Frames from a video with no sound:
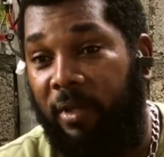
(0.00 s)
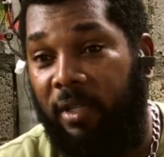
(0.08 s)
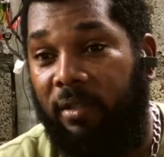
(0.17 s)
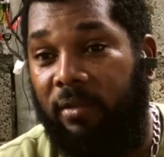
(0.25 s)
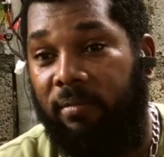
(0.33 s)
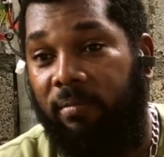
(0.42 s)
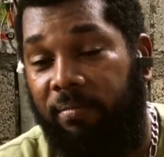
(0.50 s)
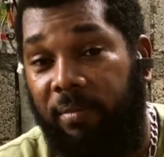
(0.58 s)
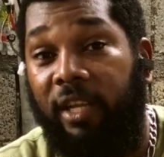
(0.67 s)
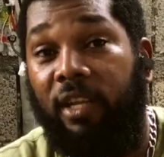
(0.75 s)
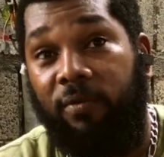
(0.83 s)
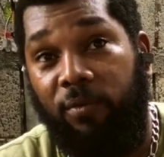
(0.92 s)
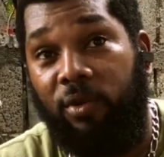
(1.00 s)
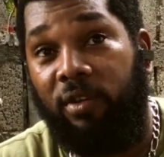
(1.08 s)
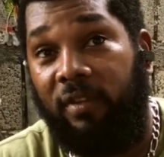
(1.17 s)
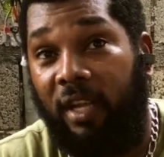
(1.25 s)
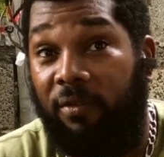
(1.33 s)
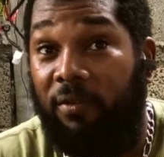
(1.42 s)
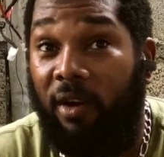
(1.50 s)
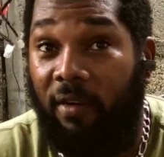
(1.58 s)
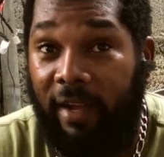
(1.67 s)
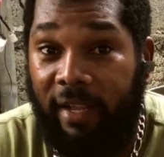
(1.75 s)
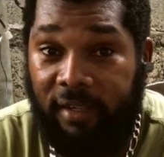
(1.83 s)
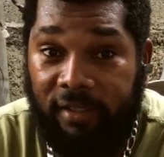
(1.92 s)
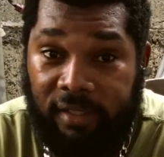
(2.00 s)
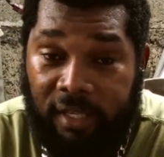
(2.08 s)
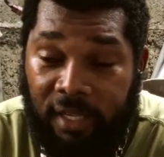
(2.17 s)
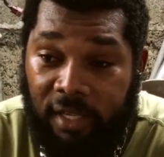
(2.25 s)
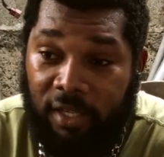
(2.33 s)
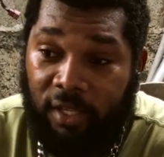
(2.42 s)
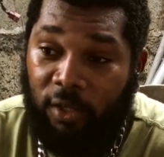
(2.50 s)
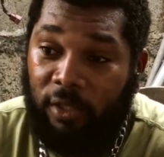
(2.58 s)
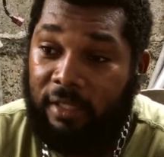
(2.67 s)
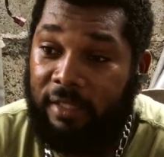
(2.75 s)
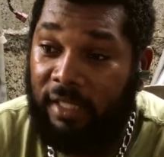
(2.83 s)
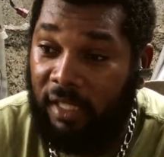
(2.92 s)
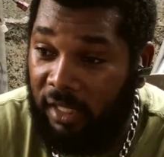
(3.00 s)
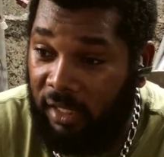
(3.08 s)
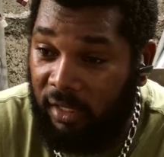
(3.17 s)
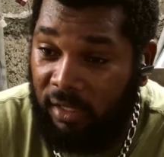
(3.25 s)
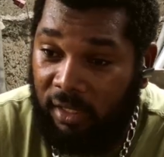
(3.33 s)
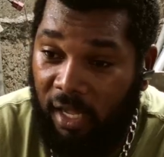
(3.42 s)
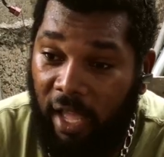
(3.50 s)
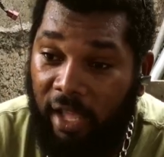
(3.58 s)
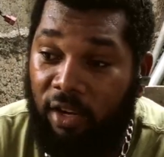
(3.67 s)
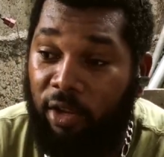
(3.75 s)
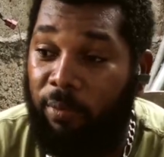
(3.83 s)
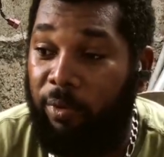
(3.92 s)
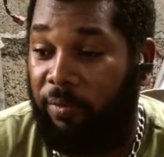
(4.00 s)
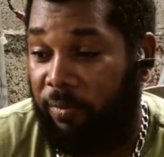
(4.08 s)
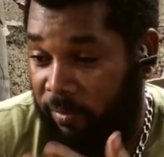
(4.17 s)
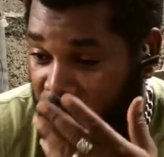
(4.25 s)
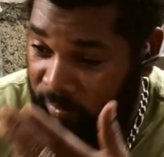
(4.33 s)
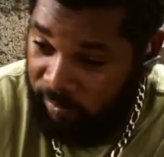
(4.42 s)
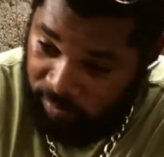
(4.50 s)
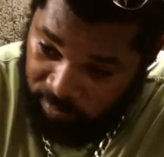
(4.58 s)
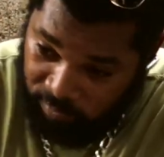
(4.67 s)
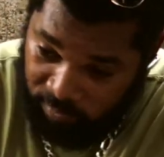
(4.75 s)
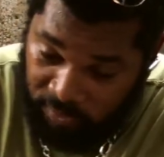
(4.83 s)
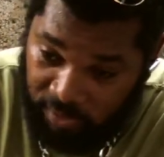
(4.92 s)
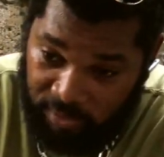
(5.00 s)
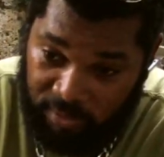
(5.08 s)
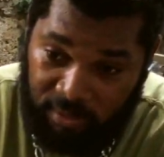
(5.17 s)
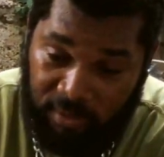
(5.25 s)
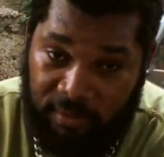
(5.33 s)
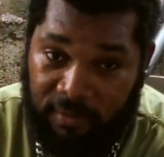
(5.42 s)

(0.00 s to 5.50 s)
been playing the fool with that for a while, until I end up with this.